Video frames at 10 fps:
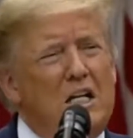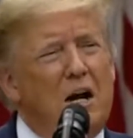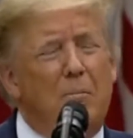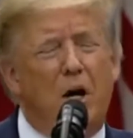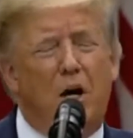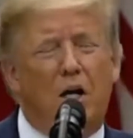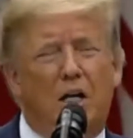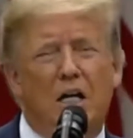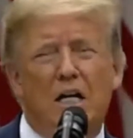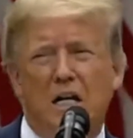
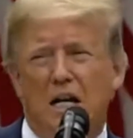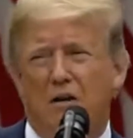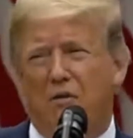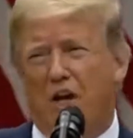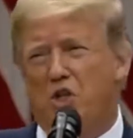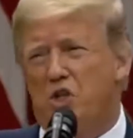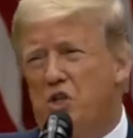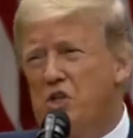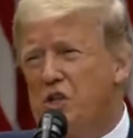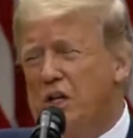American
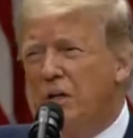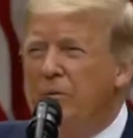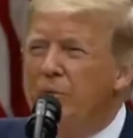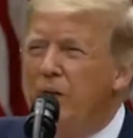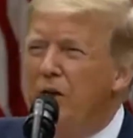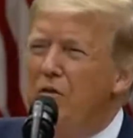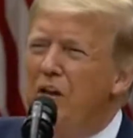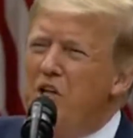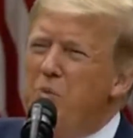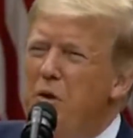investors.
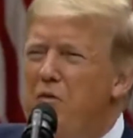Investment